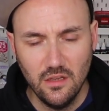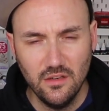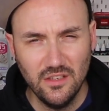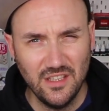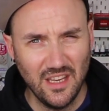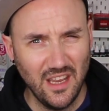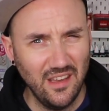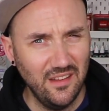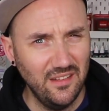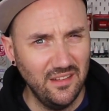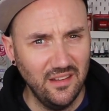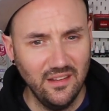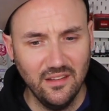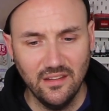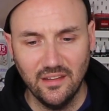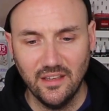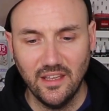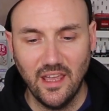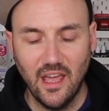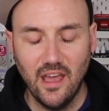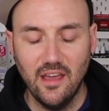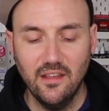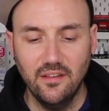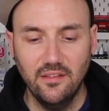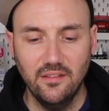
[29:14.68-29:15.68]
daisies I
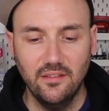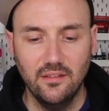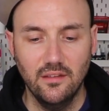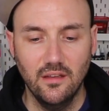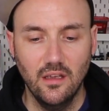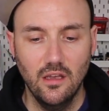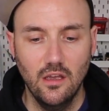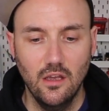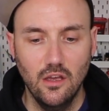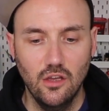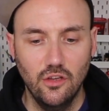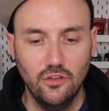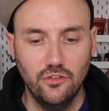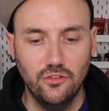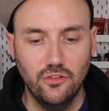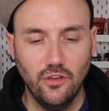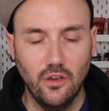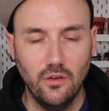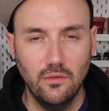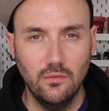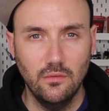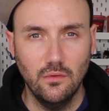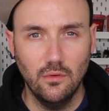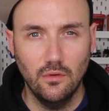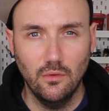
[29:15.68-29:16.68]
guess,
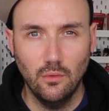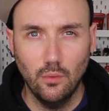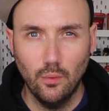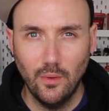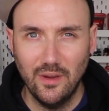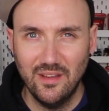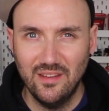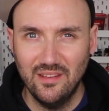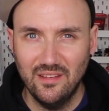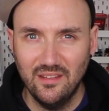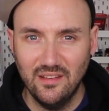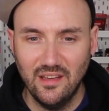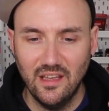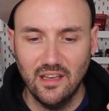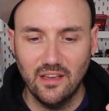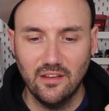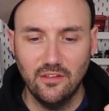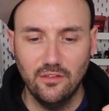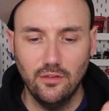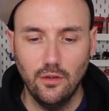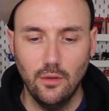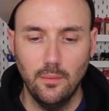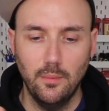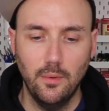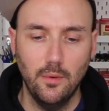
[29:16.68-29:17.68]
don't always stick
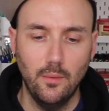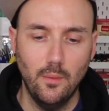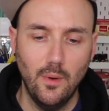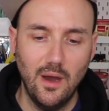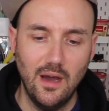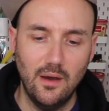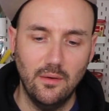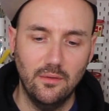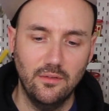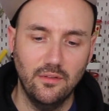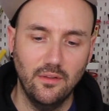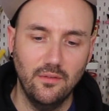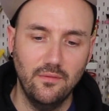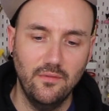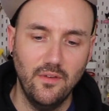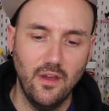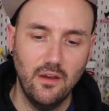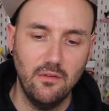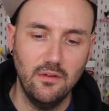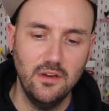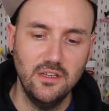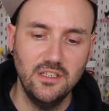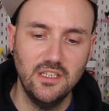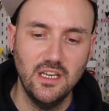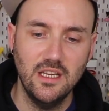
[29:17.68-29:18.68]
super well. So
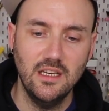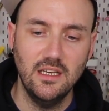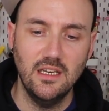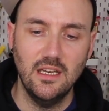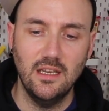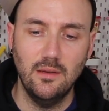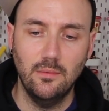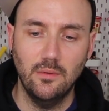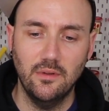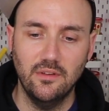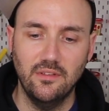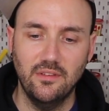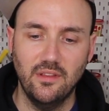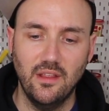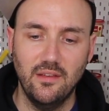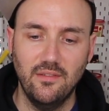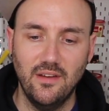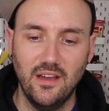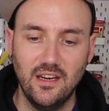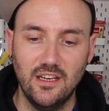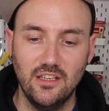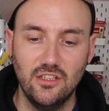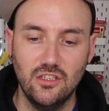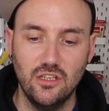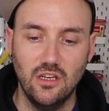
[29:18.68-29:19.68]
very gently, once they've
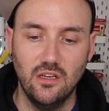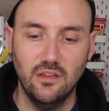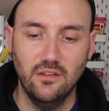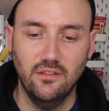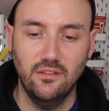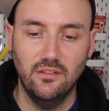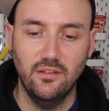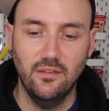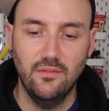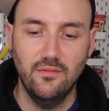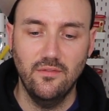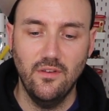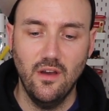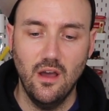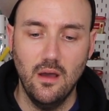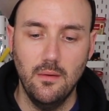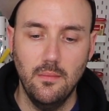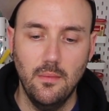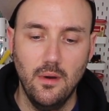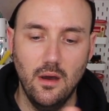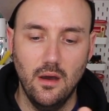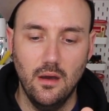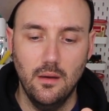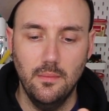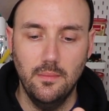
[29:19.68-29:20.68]
had a chance to firm
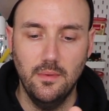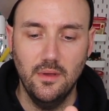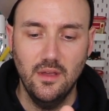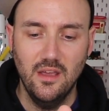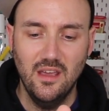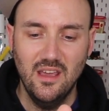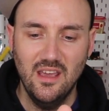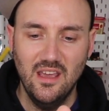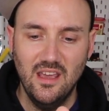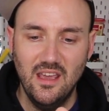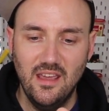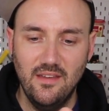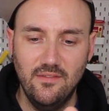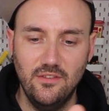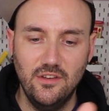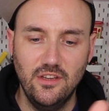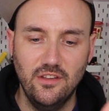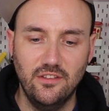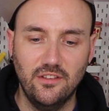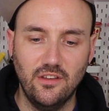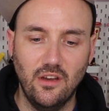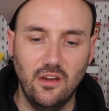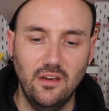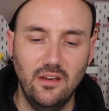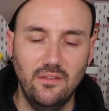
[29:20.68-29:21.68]
up, if you
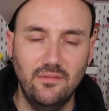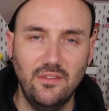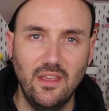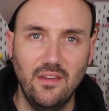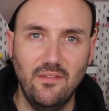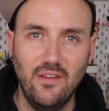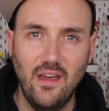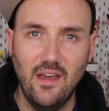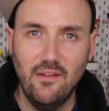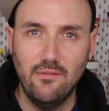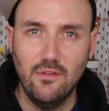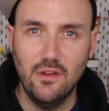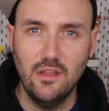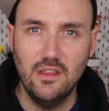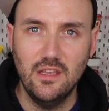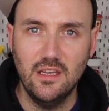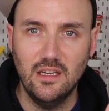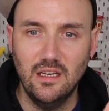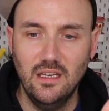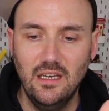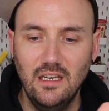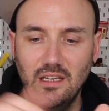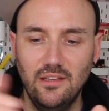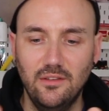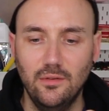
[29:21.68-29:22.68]
just kind of give everything
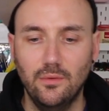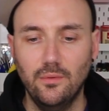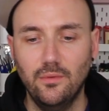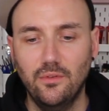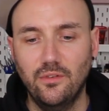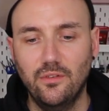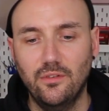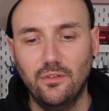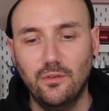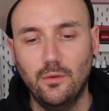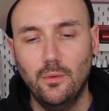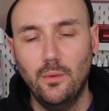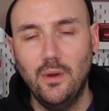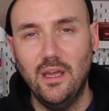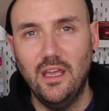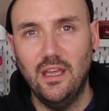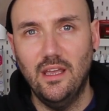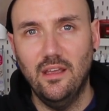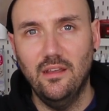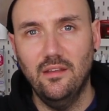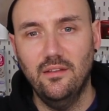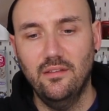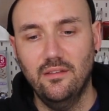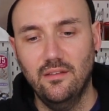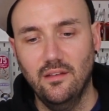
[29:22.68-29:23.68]
a little
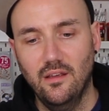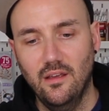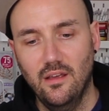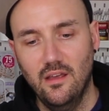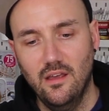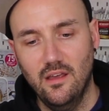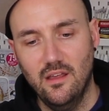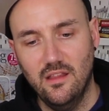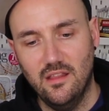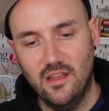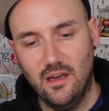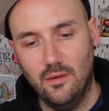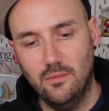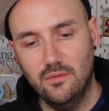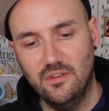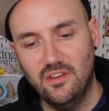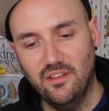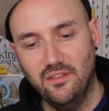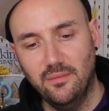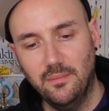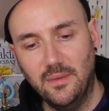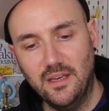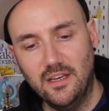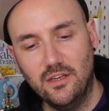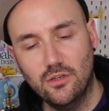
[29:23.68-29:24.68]
squeeze, that would
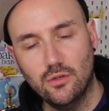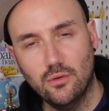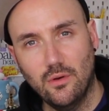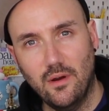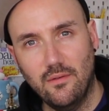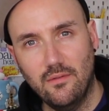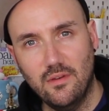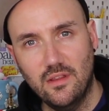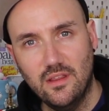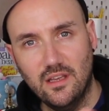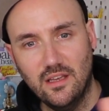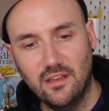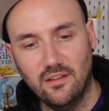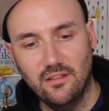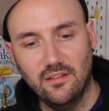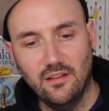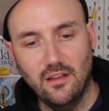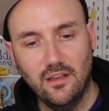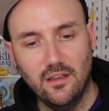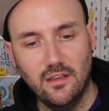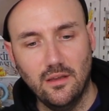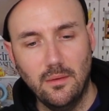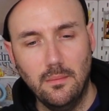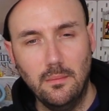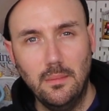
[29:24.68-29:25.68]
just make sure everything's
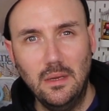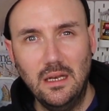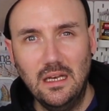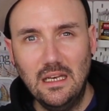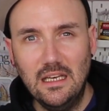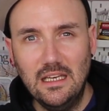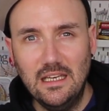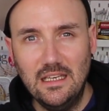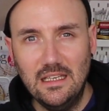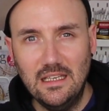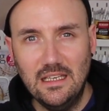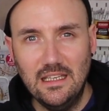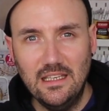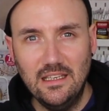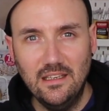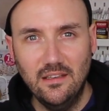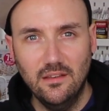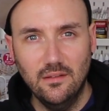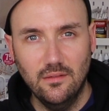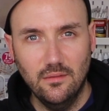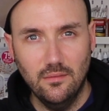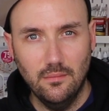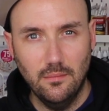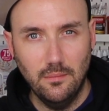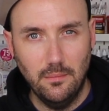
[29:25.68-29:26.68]
like completely
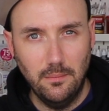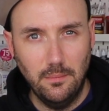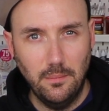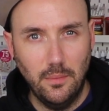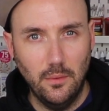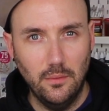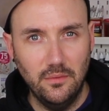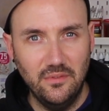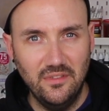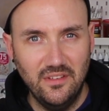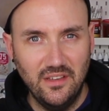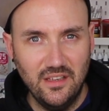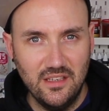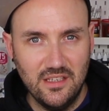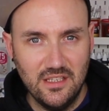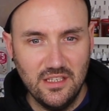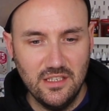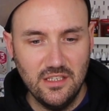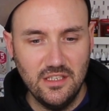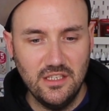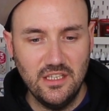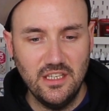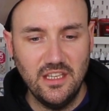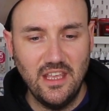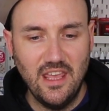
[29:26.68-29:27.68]
bonded
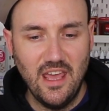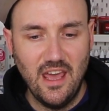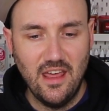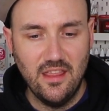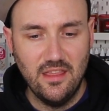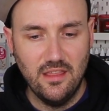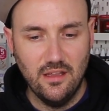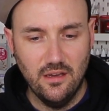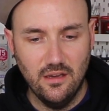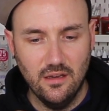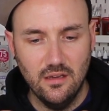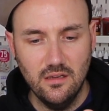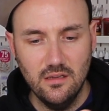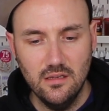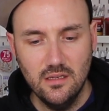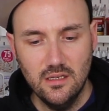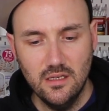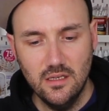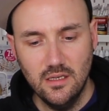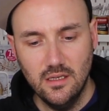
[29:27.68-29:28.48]
together.